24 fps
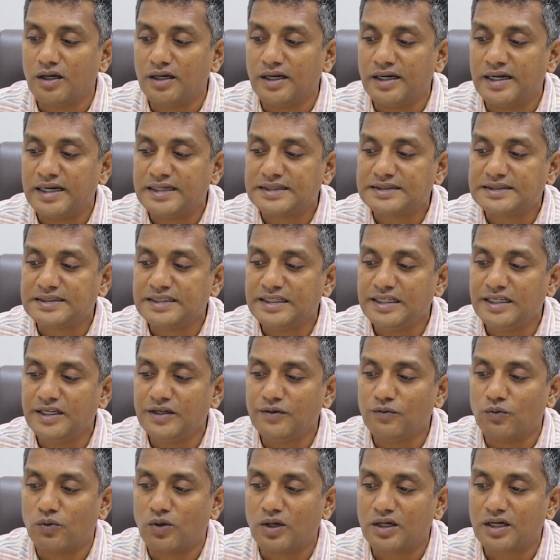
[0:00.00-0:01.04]
let's see
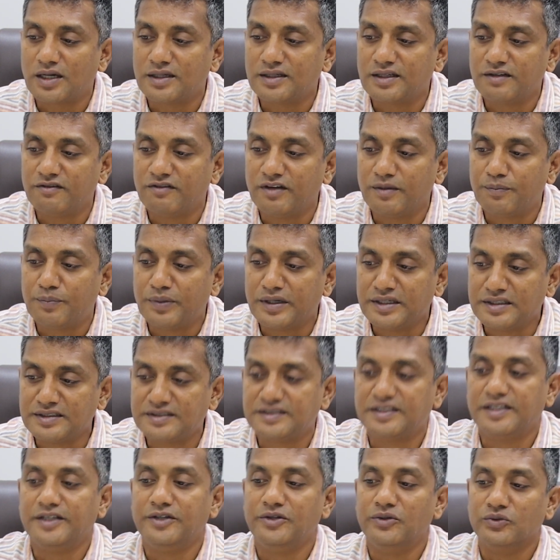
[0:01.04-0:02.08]
what are the
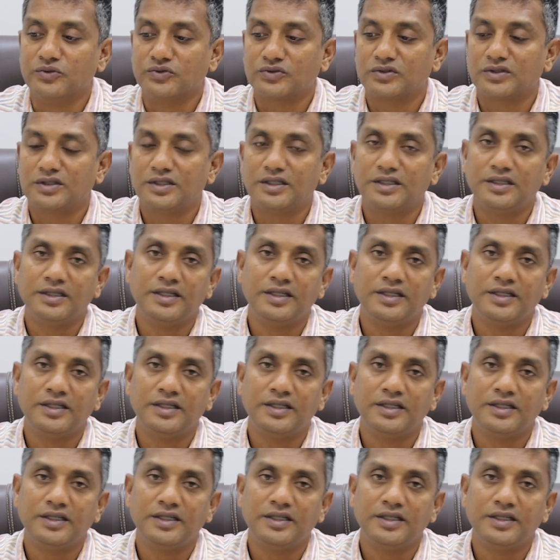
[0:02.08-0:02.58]
weapons they use.